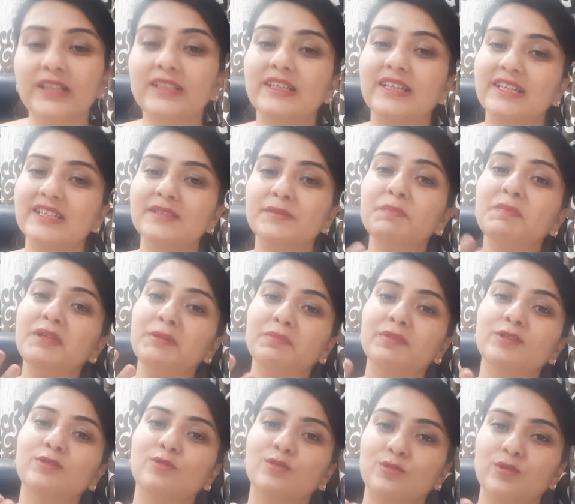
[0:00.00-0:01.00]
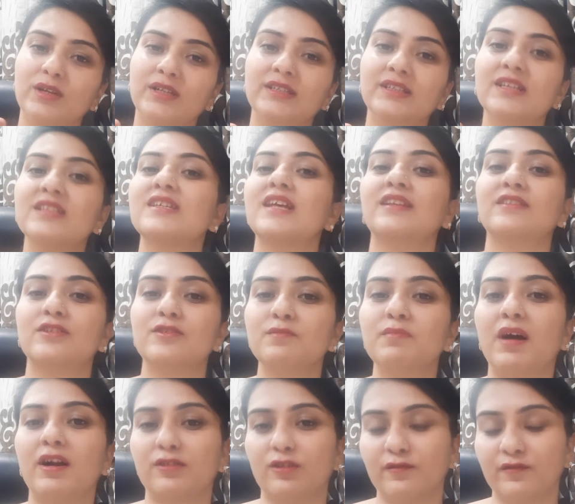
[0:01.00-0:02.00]
In case people, those who are in the southern
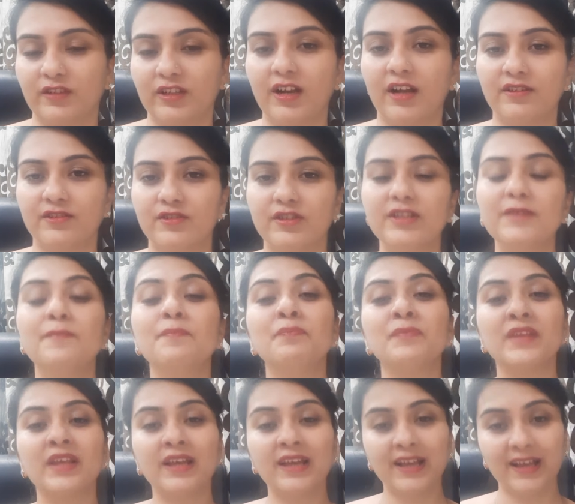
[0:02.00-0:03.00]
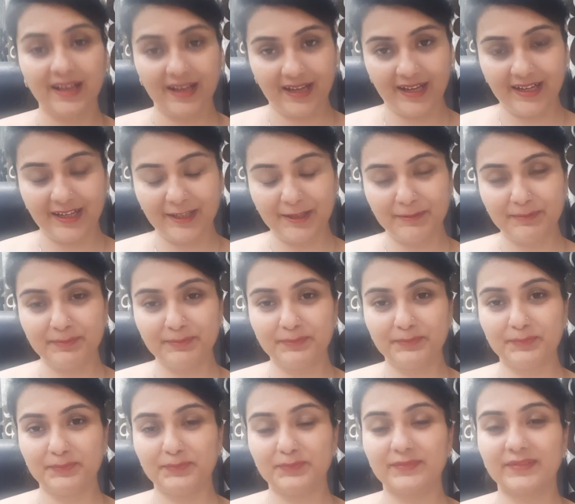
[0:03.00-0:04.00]
part of the country,
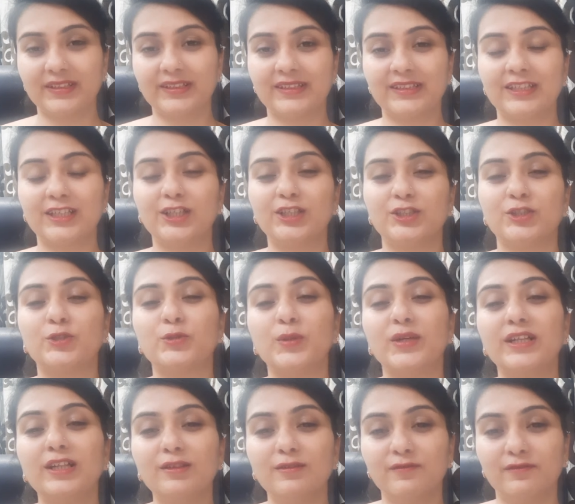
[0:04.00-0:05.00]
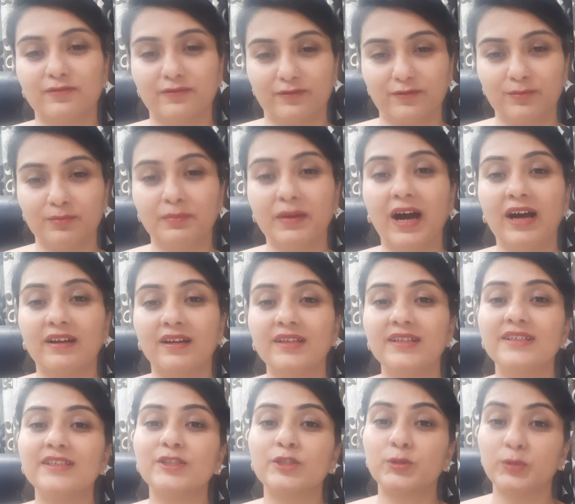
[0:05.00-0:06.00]
12
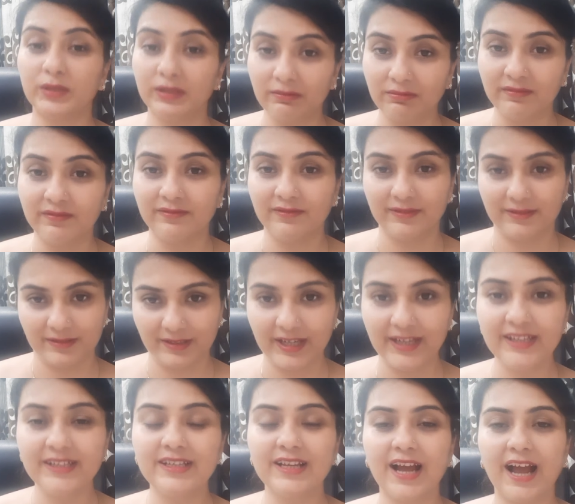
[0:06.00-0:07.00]
is 12, right?